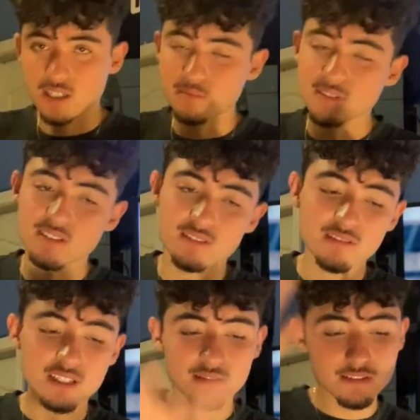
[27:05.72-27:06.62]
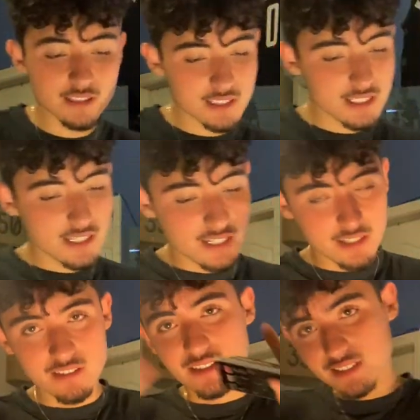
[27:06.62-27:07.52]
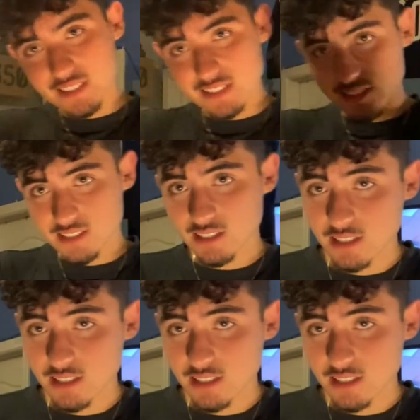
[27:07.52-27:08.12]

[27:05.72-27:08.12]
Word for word: comment, whatever. Do y'all thing.